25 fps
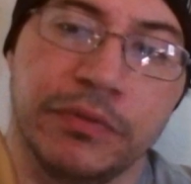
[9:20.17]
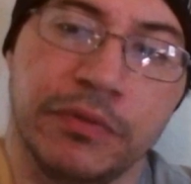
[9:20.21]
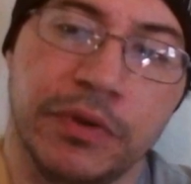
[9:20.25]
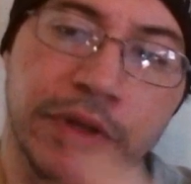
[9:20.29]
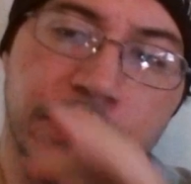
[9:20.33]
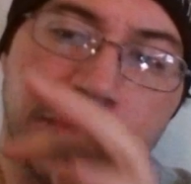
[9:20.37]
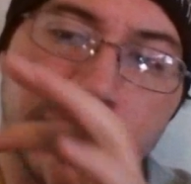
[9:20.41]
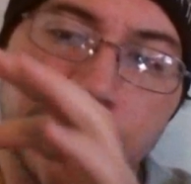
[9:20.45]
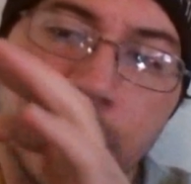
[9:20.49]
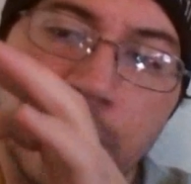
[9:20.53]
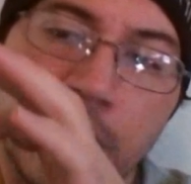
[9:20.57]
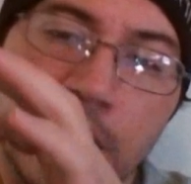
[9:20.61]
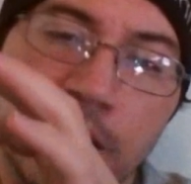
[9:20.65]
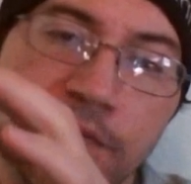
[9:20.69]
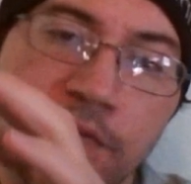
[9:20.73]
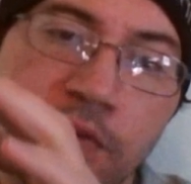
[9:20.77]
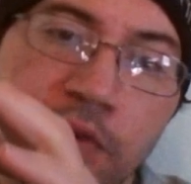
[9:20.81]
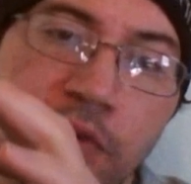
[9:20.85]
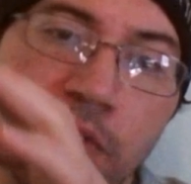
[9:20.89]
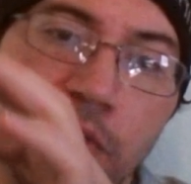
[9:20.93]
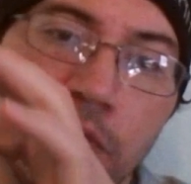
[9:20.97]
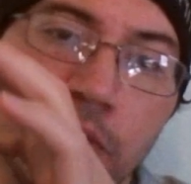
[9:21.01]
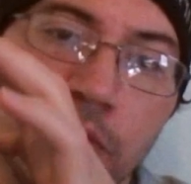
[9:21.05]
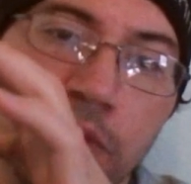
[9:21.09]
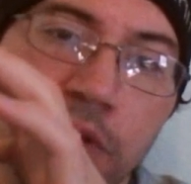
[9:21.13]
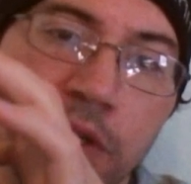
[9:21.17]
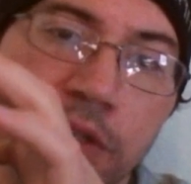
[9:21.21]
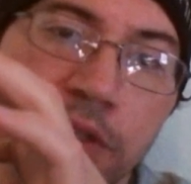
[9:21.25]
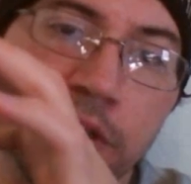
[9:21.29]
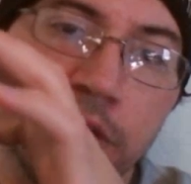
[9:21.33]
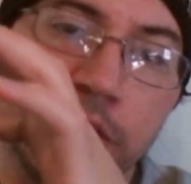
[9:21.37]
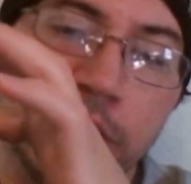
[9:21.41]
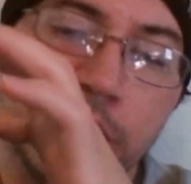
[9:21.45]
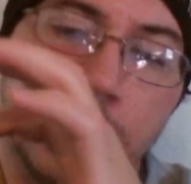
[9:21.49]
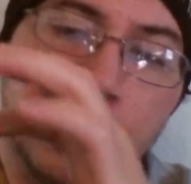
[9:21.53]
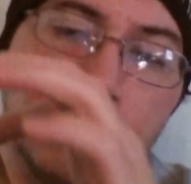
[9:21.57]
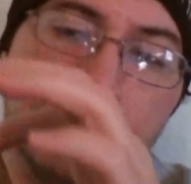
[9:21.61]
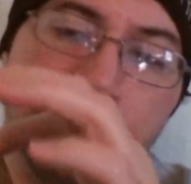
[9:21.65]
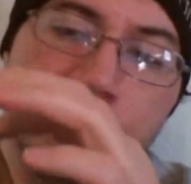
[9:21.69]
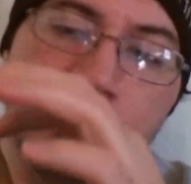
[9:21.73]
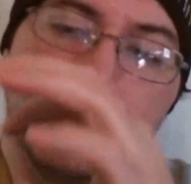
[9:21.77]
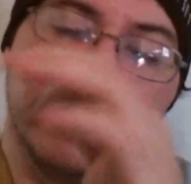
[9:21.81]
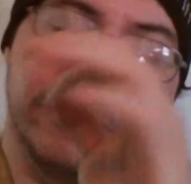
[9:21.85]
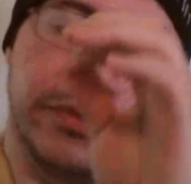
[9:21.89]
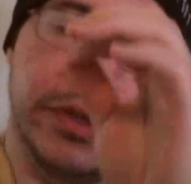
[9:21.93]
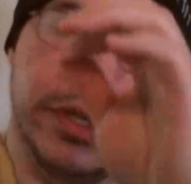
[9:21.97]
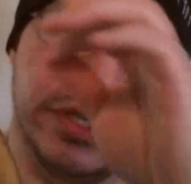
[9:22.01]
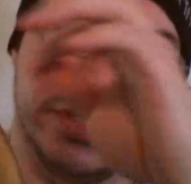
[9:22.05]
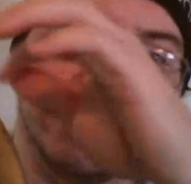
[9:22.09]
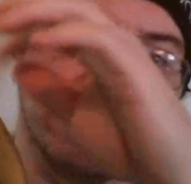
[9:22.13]
With kind of a hole on the top
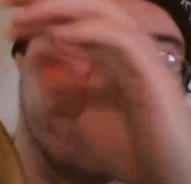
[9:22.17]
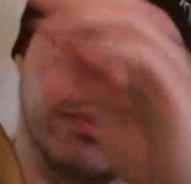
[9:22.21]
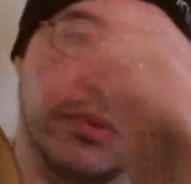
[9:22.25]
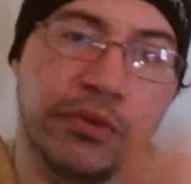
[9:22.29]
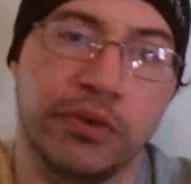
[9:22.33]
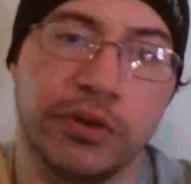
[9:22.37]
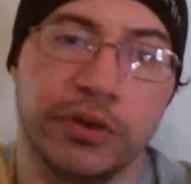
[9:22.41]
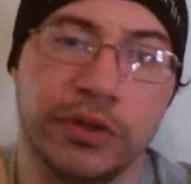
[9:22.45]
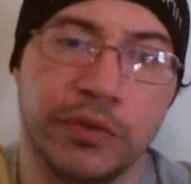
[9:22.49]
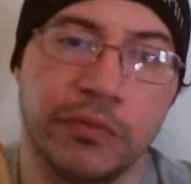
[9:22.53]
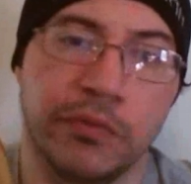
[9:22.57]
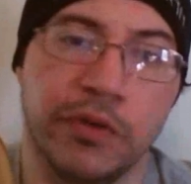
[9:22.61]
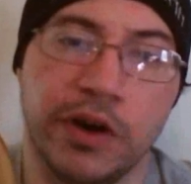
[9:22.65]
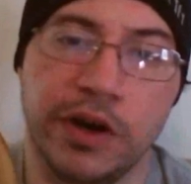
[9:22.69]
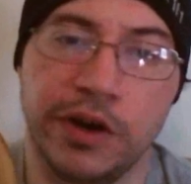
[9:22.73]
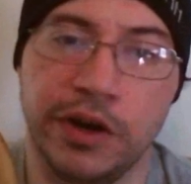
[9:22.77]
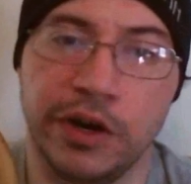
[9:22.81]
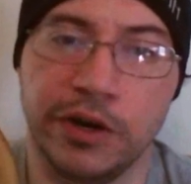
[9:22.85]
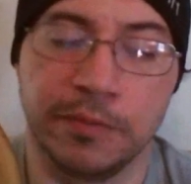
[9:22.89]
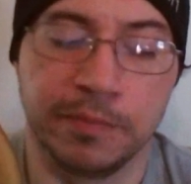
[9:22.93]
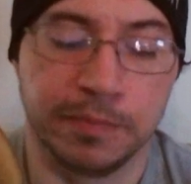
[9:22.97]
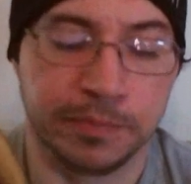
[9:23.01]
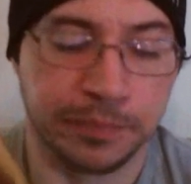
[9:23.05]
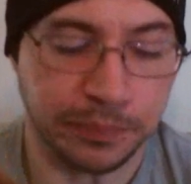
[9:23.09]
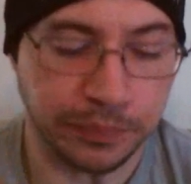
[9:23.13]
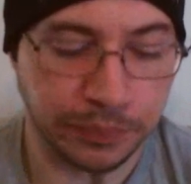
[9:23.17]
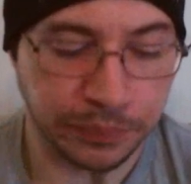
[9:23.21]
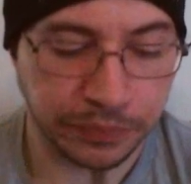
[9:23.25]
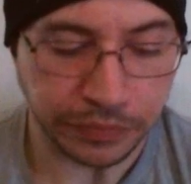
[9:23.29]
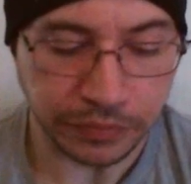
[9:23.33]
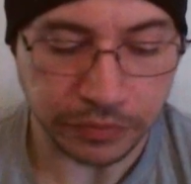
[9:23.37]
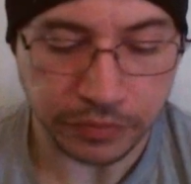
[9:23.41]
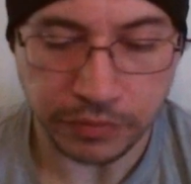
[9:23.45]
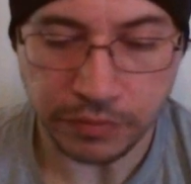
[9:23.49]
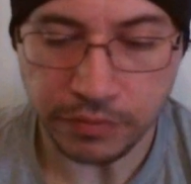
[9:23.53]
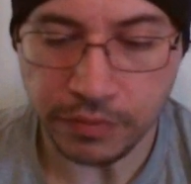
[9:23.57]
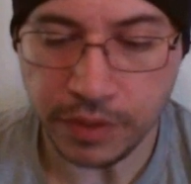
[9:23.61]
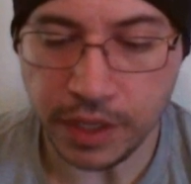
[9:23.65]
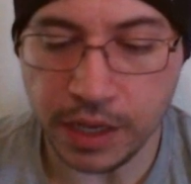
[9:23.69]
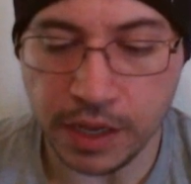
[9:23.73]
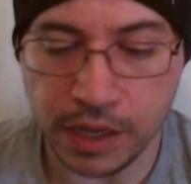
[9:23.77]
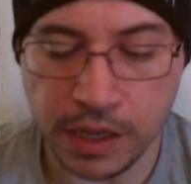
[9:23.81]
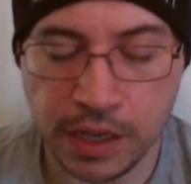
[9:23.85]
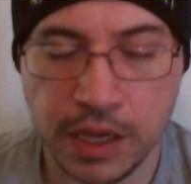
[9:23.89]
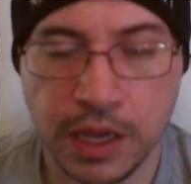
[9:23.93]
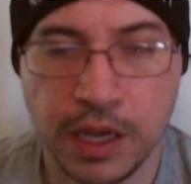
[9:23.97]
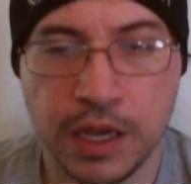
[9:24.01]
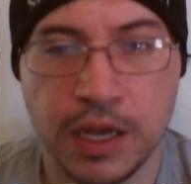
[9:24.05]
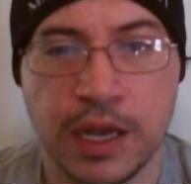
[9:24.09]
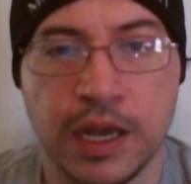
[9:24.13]
where you could pour in the water.
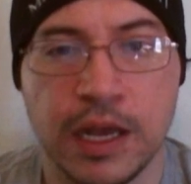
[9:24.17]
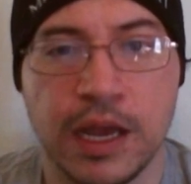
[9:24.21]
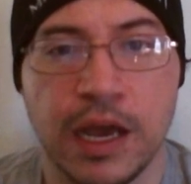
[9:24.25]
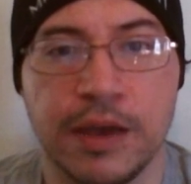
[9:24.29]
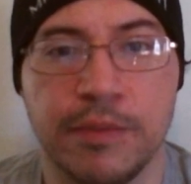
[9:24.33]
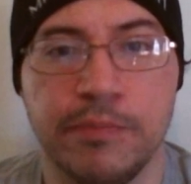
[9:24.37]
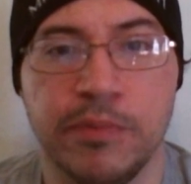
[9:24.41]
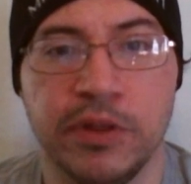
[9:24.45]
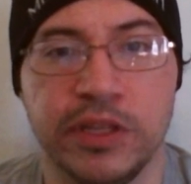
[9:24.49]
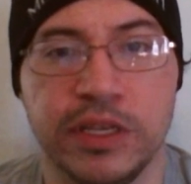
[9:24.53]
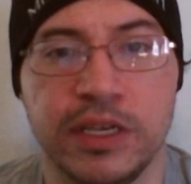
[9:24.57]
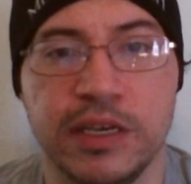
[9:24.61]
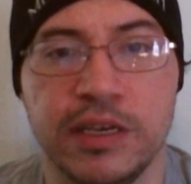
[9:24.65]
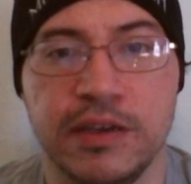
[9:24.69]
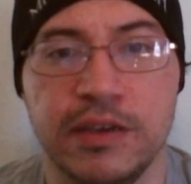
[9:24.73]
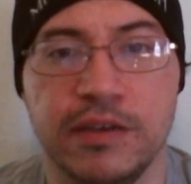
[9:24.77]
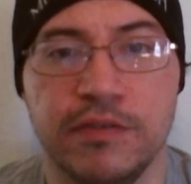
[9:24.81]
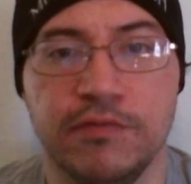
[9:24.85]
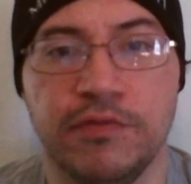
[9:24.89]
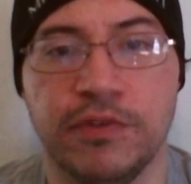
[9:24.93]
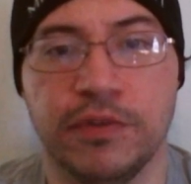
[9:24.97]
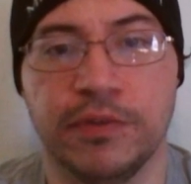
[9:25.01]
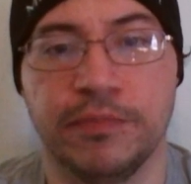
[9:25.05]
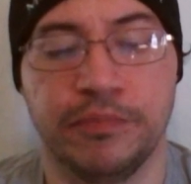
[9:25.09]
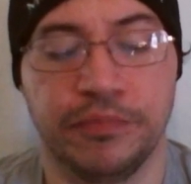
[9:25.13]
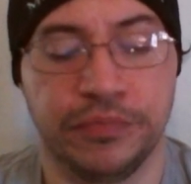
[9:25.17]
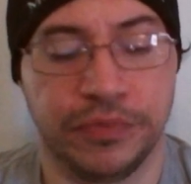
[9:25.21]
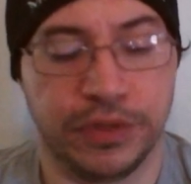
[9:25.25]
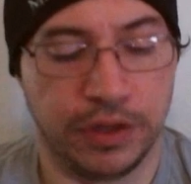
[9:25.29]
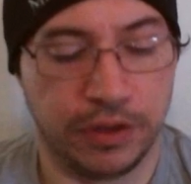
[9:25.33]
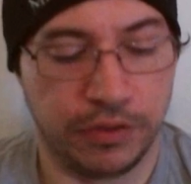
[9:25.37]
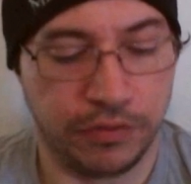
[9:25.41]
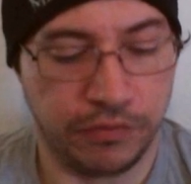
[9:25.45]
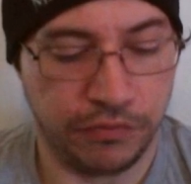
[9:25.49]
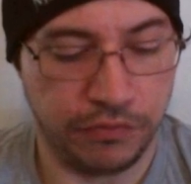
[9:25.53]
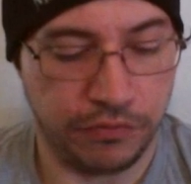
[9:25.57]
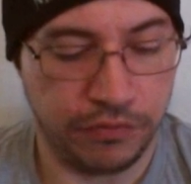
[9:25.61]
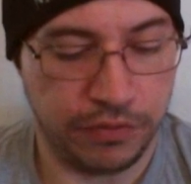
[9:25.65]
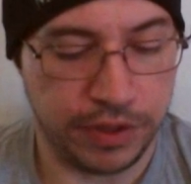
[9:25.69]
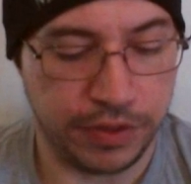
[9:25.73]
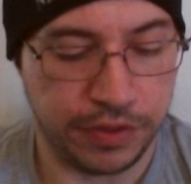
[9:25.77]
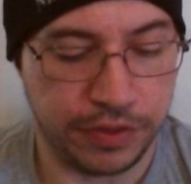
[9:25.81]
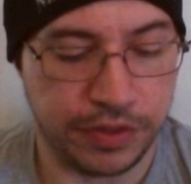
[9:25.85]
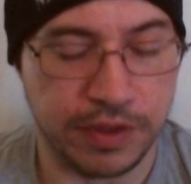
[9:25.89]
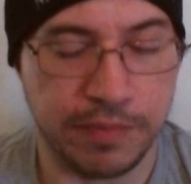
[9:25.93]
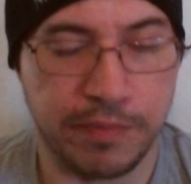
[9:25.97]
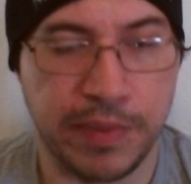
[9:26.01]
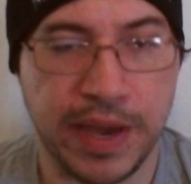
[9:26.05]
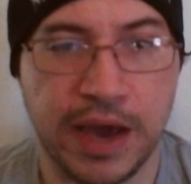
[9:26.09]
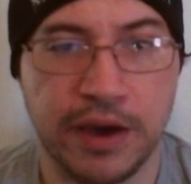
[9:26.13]
I believe
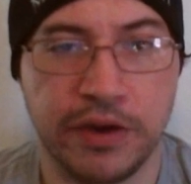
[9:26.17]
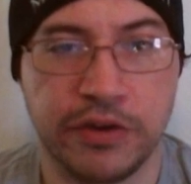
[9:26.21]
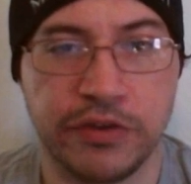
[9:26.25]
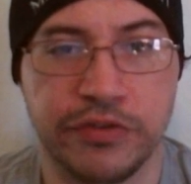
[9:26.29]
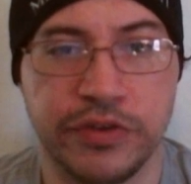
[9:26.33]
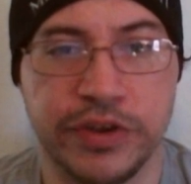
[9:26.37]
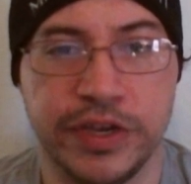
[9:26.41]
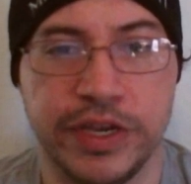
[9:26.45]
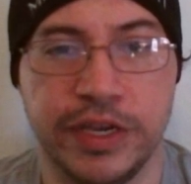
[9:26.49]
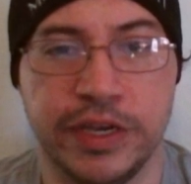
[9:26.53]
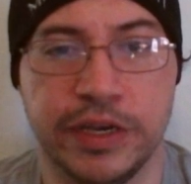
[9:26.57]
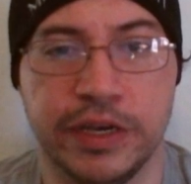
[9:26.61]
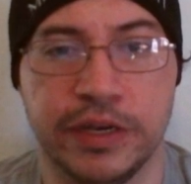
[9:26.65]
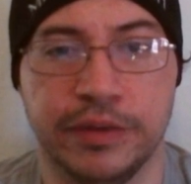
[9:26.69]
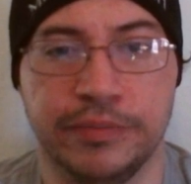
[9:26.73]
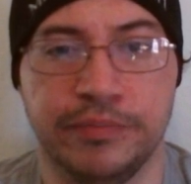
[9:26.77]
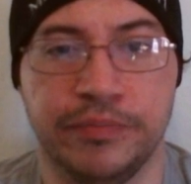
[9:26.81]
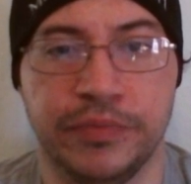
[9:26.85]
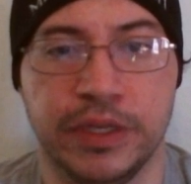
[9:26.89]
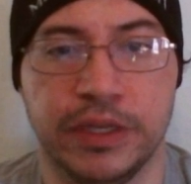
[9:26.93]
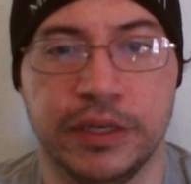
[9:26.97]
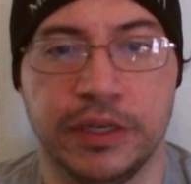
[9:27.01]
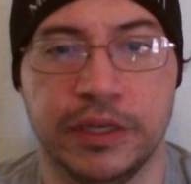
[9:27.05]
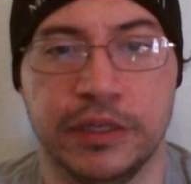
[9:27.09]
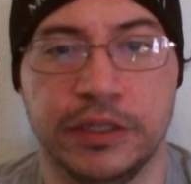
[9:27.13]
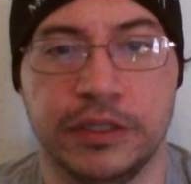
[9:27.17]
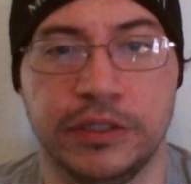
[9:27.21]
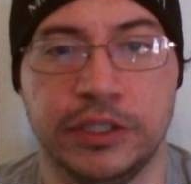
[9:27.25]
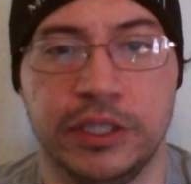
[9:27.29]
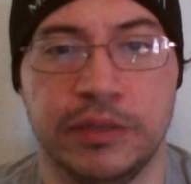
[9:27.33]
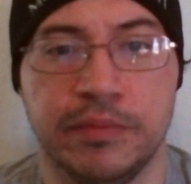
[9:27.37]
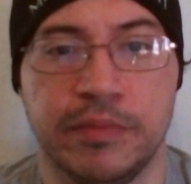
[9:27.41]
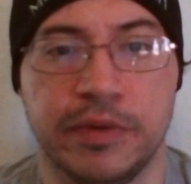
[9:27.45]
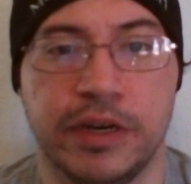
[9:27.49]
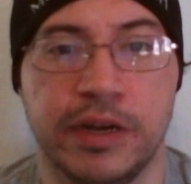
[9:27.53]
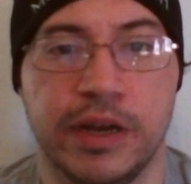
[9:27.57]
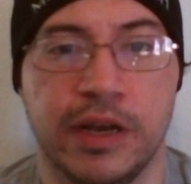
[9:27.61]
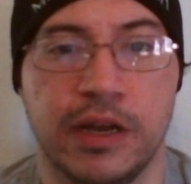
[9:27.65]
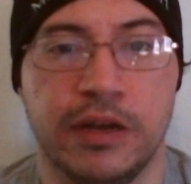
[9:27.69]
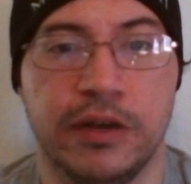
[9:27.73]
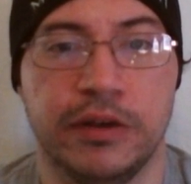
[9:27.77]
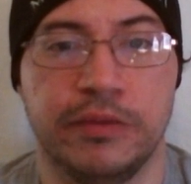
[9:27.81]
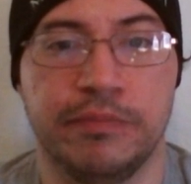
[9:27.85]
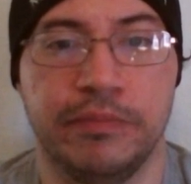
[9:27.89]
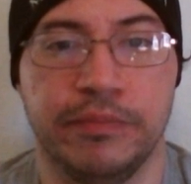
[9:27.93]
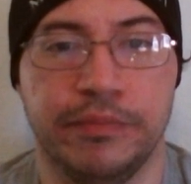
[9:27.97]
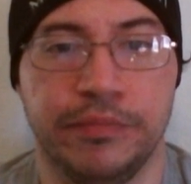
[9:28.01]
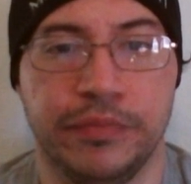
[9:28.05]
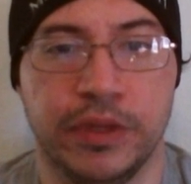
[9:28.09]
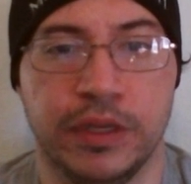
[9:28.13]
with the powdery
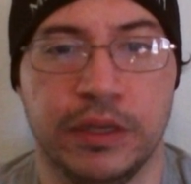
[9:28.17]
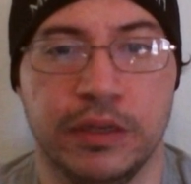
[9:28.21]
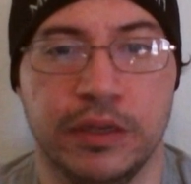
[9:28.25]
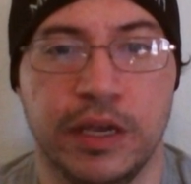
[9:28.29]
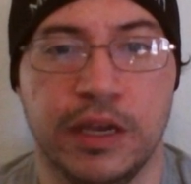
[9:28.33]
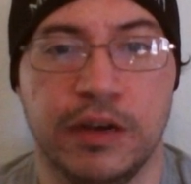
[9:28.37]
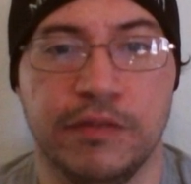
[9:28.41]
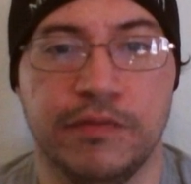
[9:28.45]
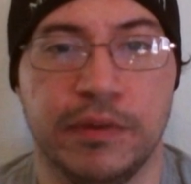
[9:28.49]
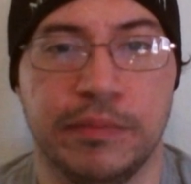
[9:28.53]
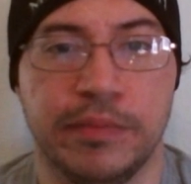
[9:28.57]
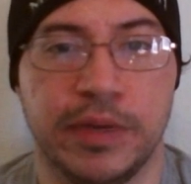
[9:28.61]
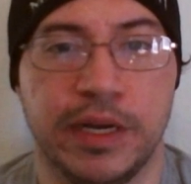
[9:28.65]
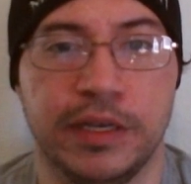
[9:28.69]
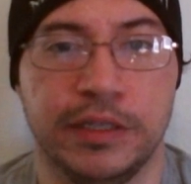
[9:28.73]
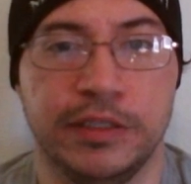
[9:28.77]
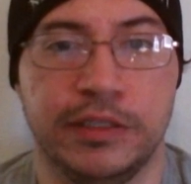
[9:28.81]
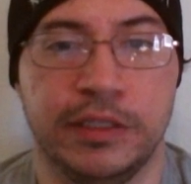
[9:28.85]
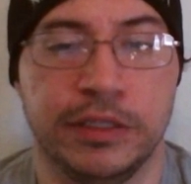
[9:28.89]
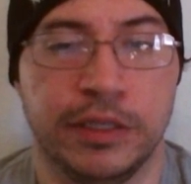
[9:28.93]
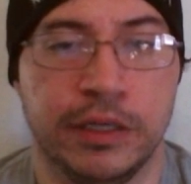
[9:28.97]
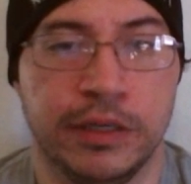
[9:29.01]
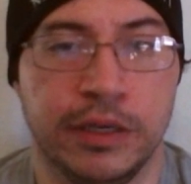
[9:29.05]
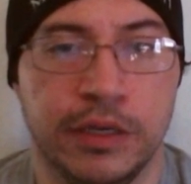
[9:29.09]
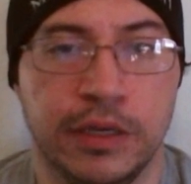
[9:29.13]
chimarrão, erva mach,